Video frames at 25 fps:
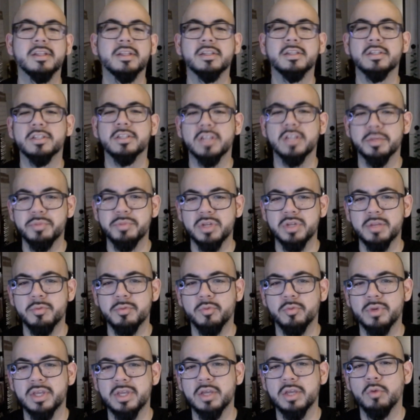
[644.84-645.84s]

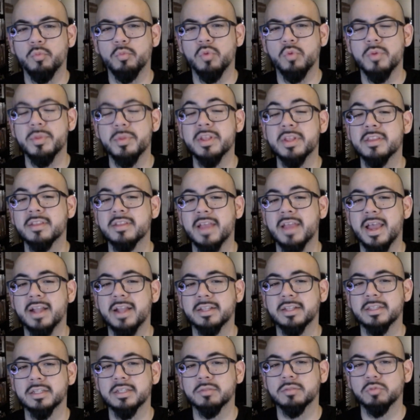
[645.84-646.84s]
WWE Women's Tag
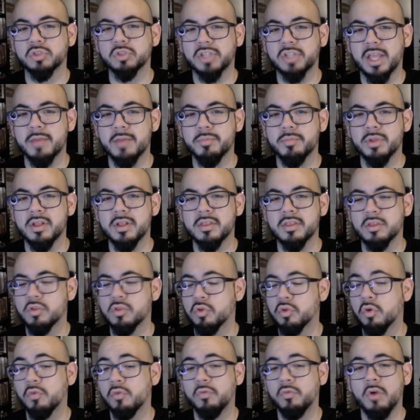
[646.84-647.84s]
Team Champions. And
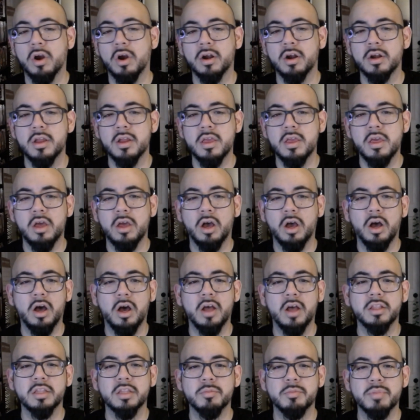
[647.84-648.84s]
so far on
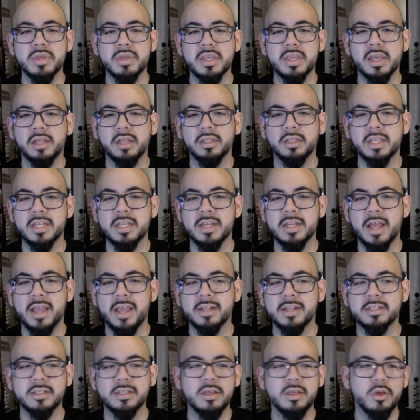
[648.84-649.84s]
the PLE
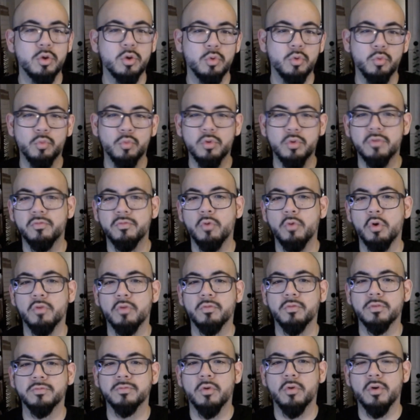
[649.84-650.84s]
night, we're 4 for
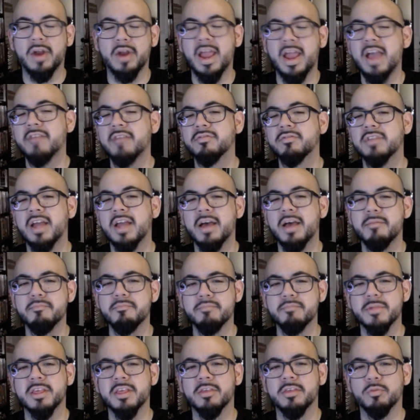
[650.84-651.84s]
4. Have not
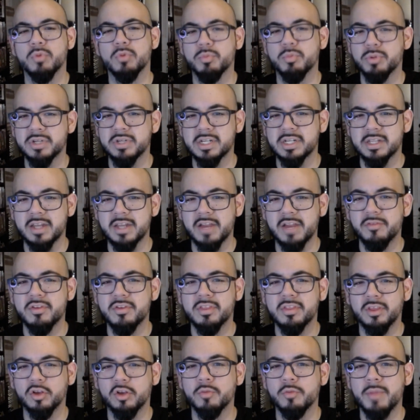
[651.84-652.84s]
missed. We predicted every
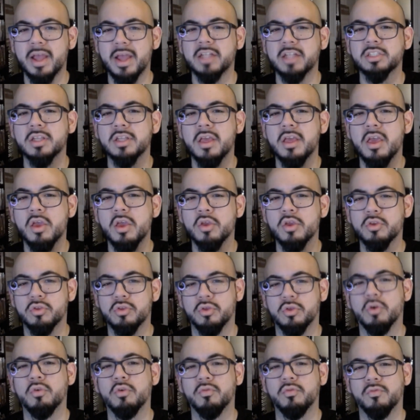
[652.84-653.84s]
single match
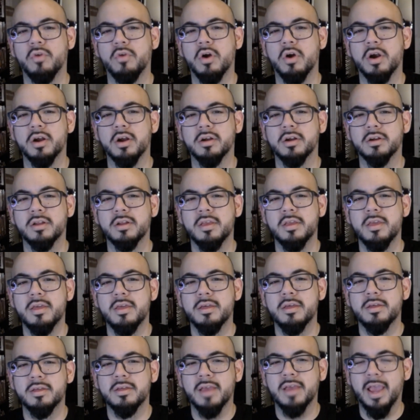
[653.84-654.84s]
so far.
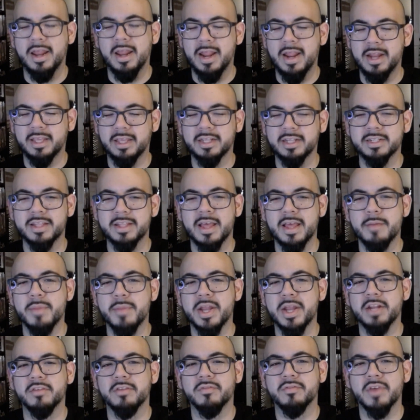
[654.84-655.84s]
And heading into that
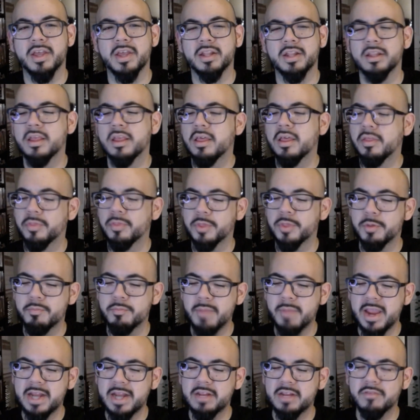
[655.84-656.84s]
main event, the
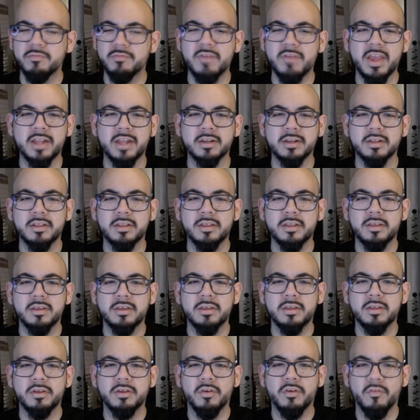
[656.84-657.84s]
main event
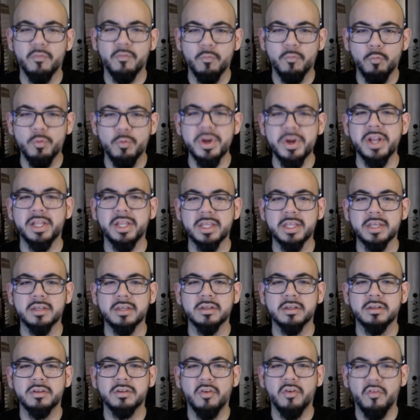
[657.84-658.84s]
really
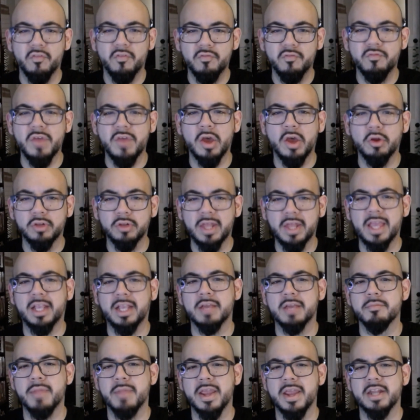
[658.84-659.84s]
felt like a
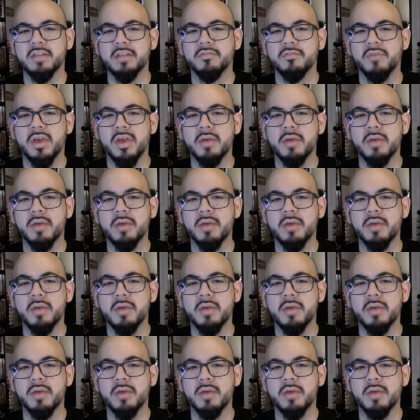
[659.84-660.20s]
main event